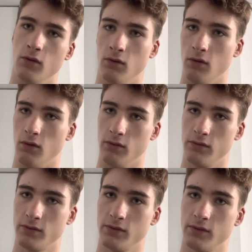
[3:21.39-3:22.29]
or
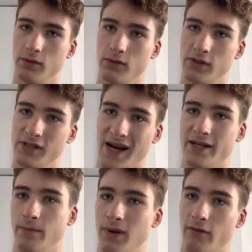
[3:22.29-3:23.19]

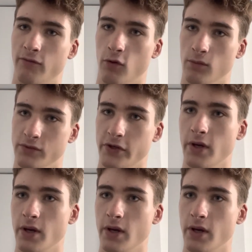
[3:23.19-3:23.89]
static platforms,